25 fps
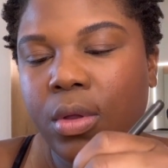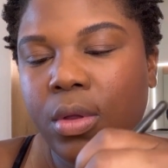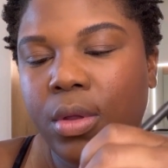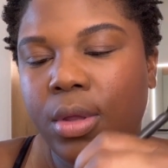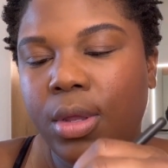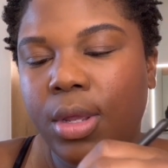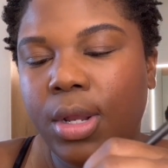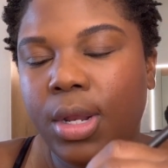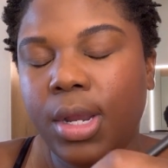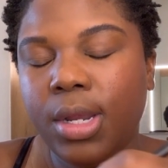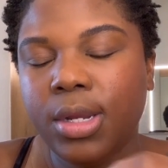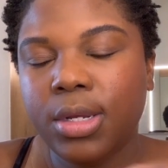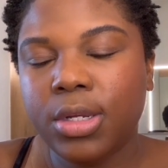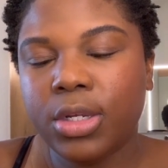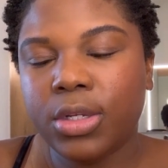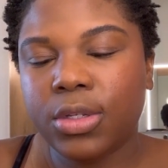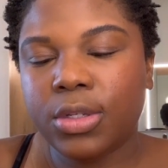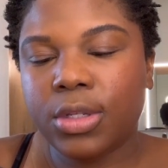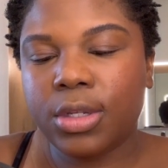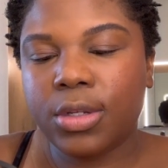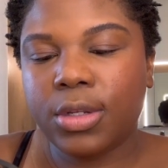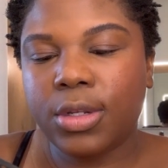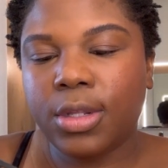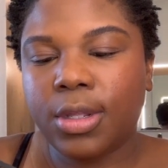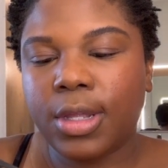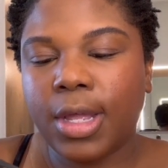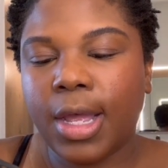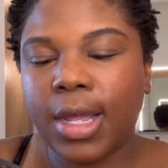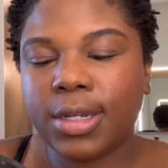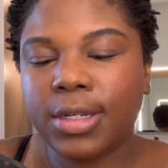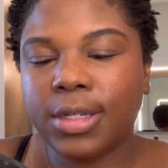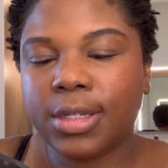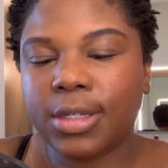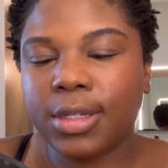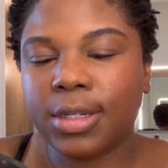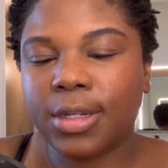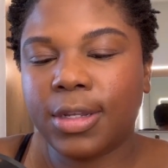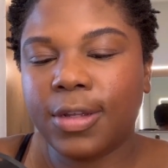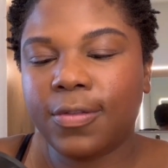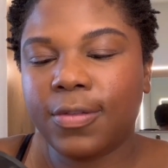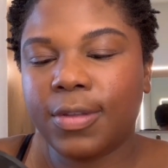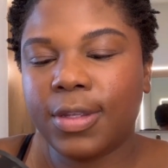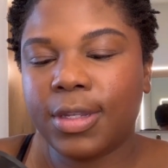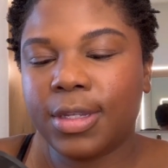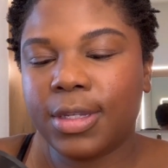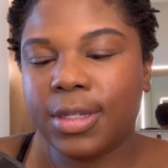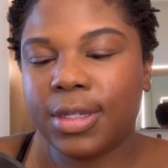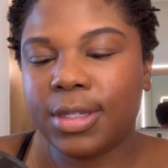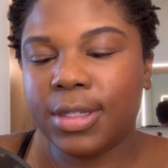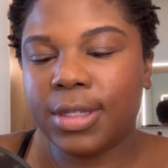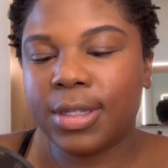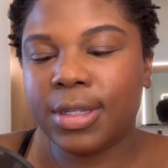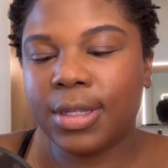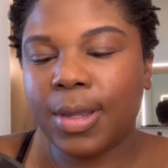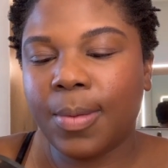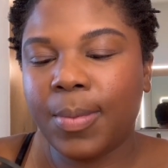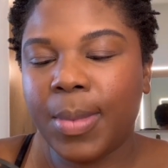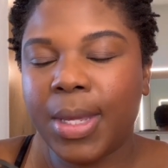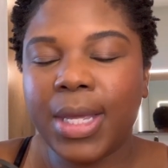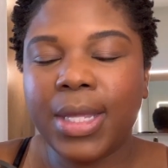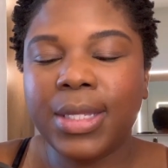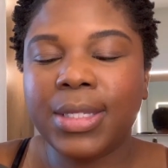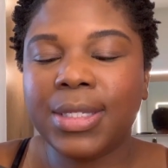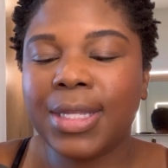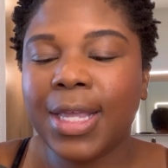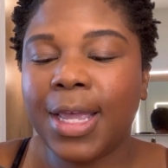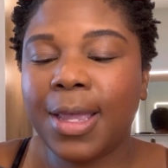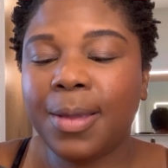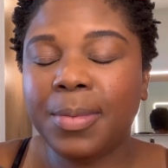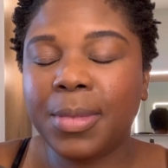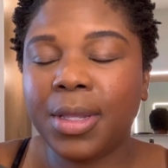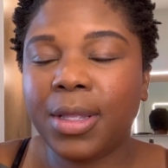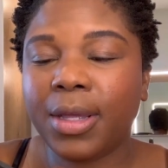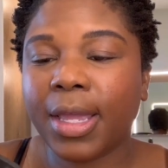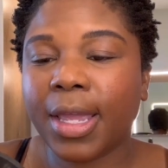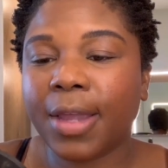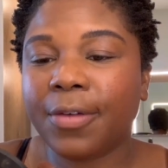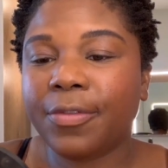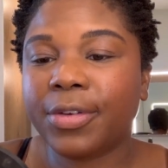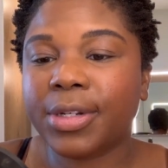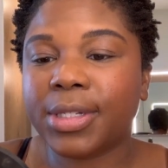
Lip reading: And I just love this. I mean, same look every